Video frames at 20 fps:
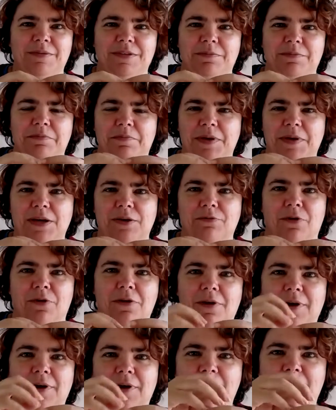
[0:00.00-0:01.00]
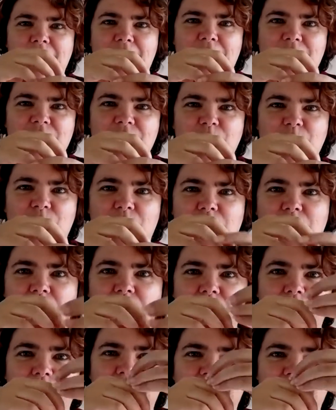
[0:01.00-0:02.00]
was a big rock and then a smaller
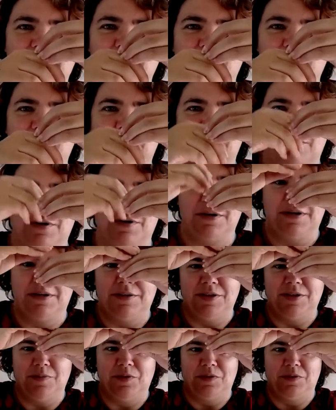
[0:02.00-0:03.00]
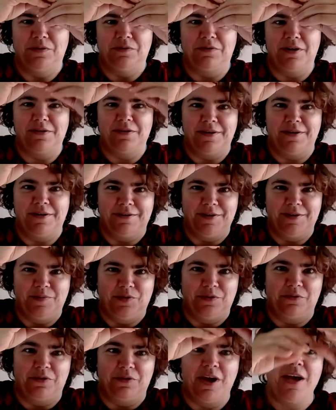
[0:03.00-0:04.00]
rock and a smaller rock and a smaller rock and a
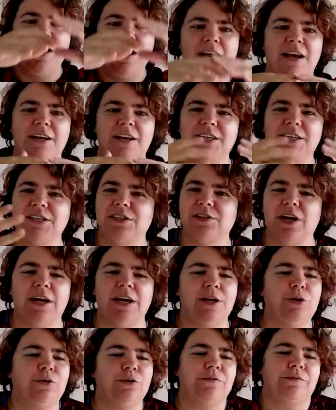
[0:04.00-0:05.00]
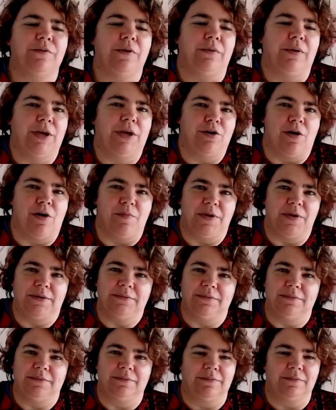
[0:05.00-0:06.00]
smaller rock. It looked very
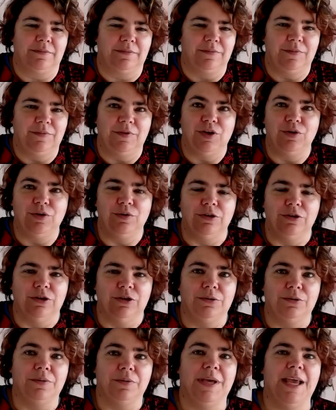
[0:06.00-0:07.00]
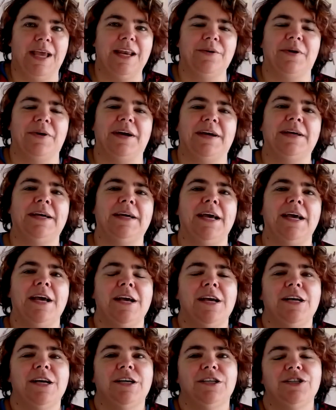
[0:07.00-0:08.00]
common. Who knew? Anyway,
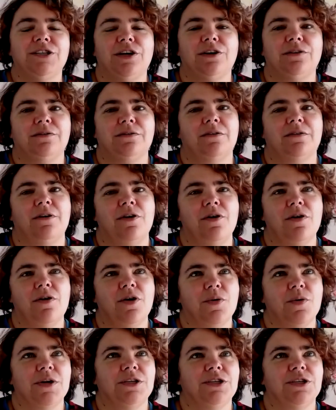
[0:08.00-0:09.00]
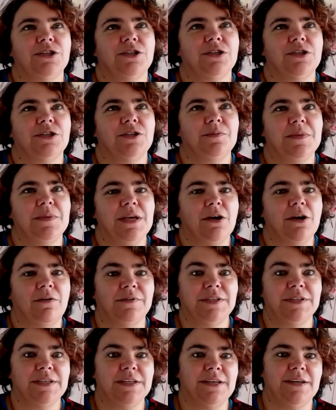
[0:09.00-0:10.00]
so her question to me,
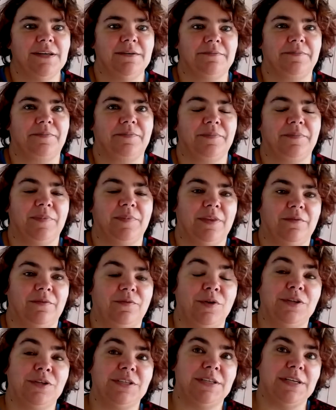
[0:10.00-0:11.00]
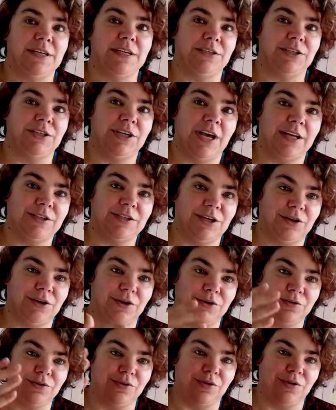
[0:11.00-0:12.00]
obviously, firstly, she had to
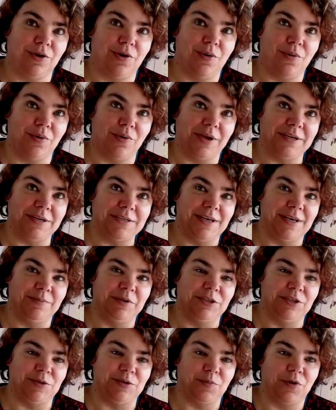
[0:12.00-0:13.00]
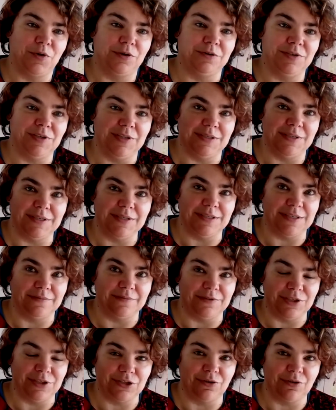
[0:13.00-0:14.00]
go through the whole Getty Images process as
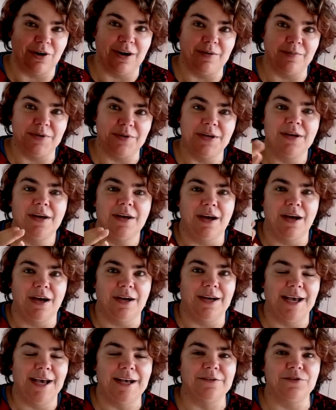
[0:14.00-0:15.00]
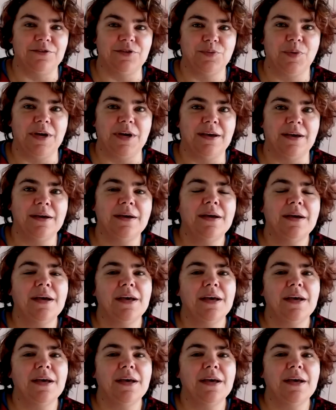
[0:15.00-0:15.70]
I've described elsewhere